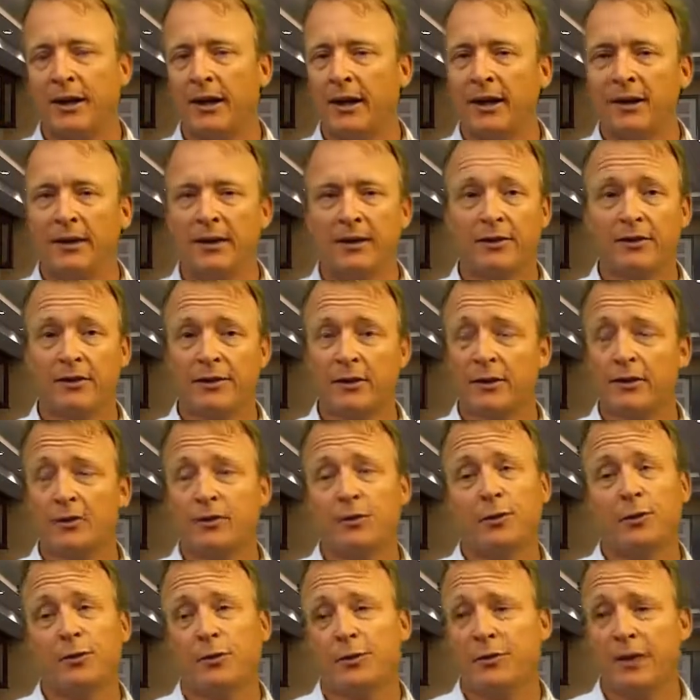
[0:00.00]
and as long
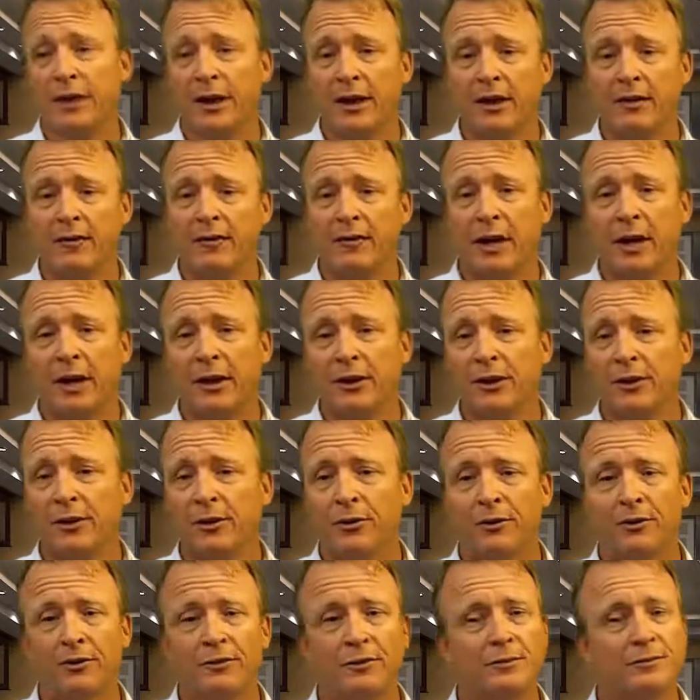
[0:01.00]
as you're providing
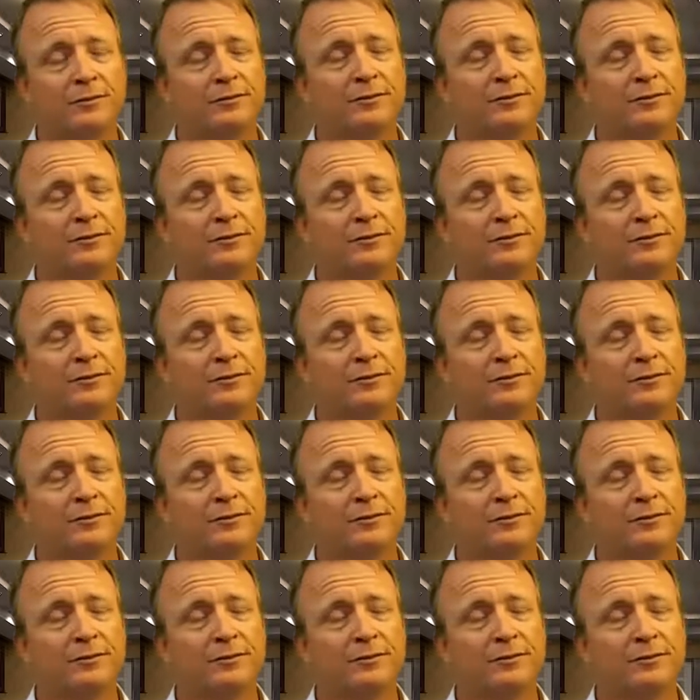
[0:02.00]
value,